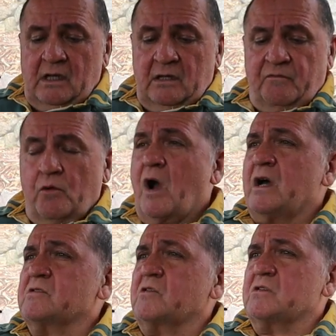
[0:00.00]
and if you
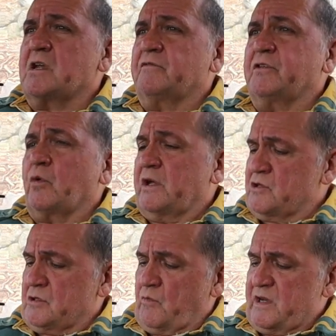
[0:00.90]
ask yourself the question,